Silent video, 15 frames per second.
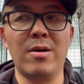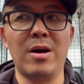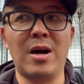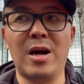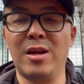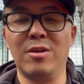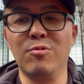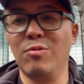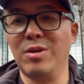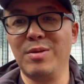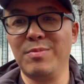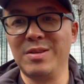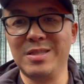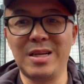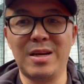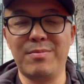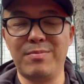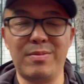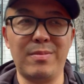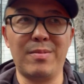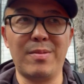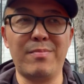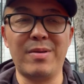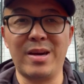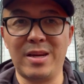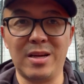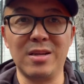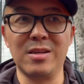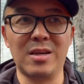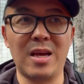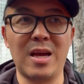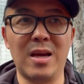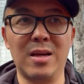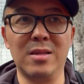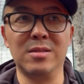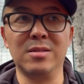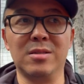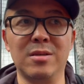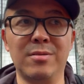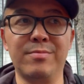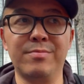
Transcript: I don't want to be diabetic, and